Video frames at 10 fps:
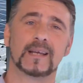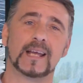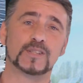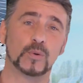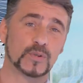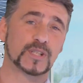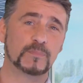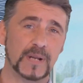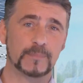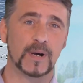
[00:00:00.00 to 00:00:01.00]
It also
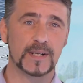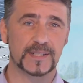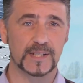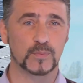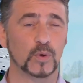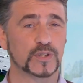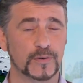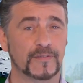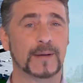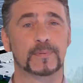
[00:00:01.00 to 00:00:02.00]
minimises
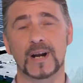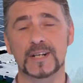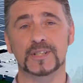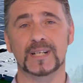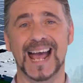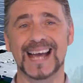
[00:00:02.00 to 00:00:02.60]
water evaporation